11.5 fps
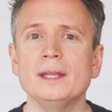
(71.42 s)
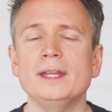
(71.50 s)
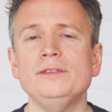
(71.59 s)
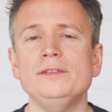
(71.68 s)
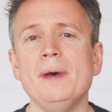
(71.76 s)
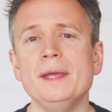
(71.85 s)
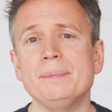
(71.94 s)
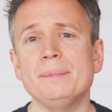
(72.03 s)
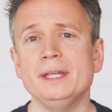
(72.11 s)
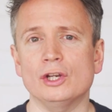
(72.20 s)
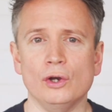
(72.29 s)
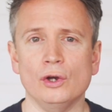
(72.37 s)
This might be
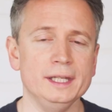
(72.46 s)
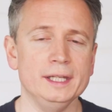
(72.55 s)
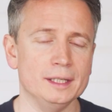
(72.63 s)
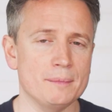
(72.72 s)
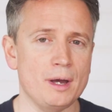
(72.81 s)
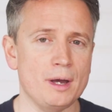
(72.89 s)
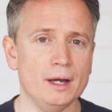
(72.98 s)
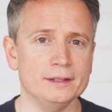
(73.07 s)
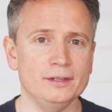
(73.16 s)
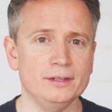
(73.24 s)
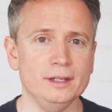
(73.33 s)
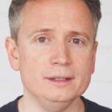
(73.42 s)
a colleague in
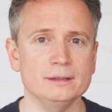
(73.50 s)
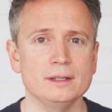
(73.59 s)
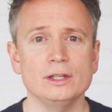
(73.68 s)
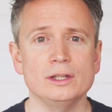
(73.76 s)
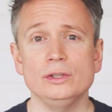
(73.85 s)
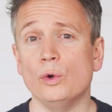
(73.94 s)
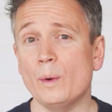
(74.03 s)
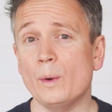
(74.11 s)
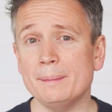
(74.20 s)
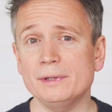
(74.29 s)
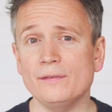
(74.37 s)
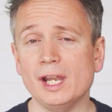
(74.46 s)
marketing, your
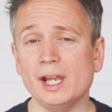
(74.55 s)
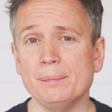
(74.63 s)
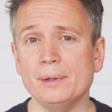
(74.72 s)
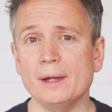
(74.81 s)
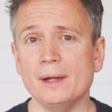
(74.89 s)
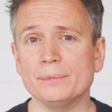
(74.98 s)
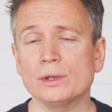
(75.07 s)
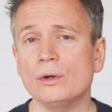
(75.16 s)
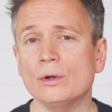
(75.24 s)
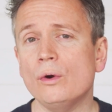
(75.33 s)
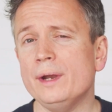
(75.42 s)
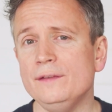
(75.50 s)
web developer,
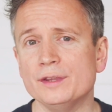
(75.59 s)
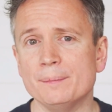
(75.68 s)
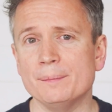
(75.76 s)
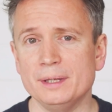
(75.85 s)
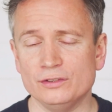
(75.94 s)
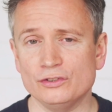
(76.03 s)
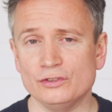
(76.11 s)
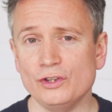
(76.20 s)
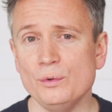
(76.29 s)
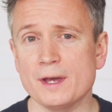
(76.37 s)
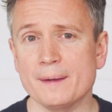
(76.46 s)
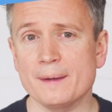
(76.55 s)
or even the business
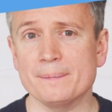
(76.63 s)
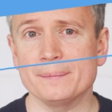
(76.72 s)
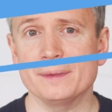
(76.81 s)
owner.